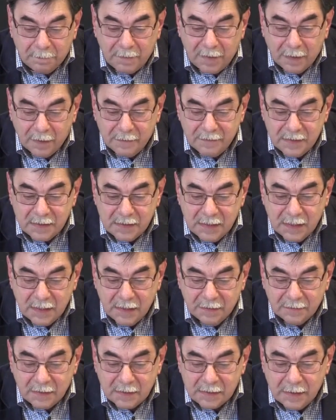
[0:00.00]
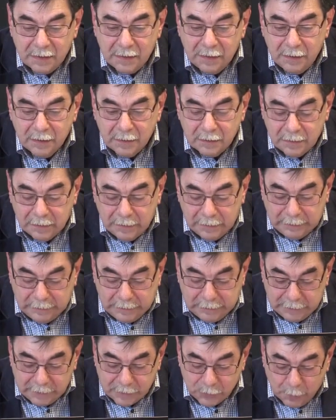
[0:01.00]
Further on, there was a
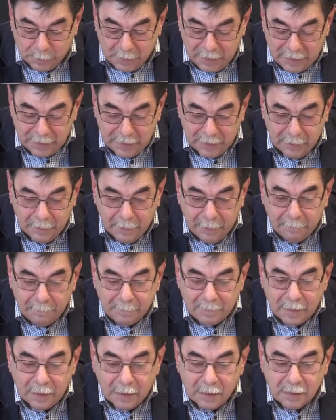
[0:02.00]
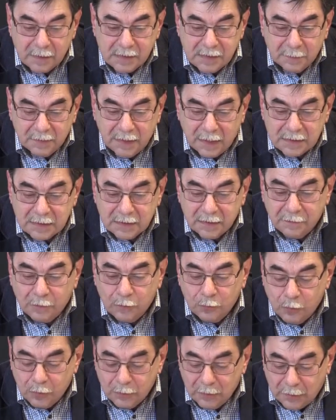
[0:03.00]
failed assault
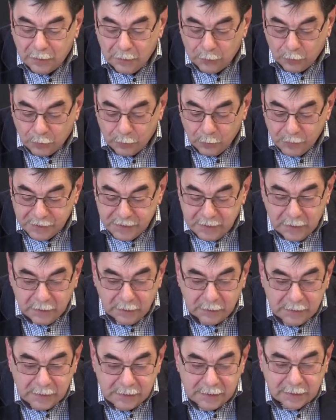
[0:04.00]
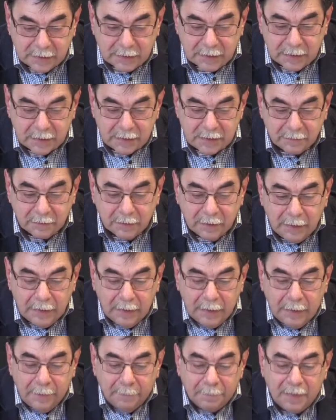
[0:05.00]
in the spring of 1917
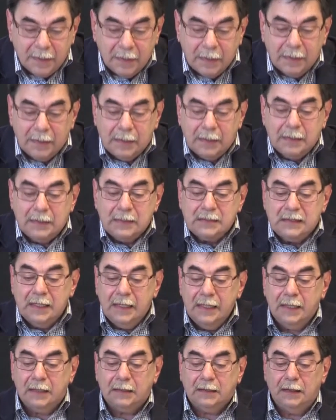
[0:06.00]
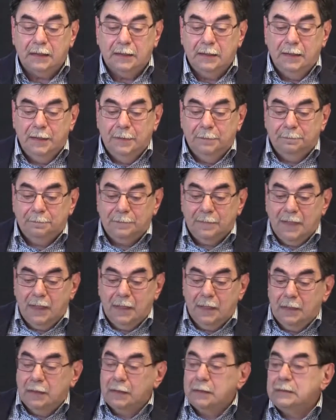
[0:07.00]
that made even more people
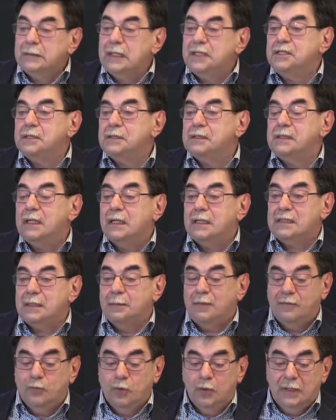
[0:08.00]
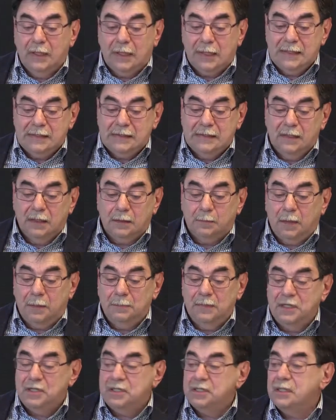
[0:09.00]
desert. As of summer, they
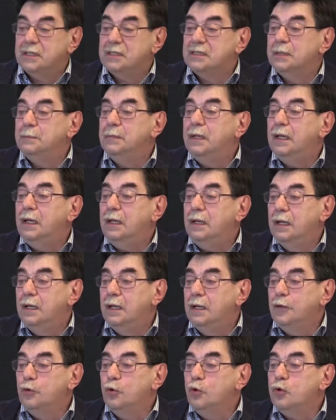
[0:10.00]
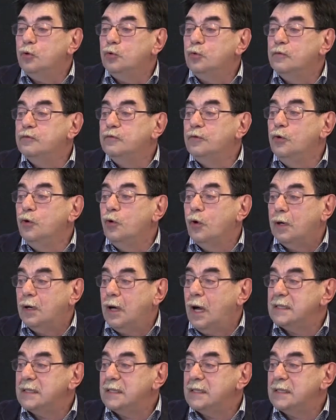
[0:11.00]
started to divide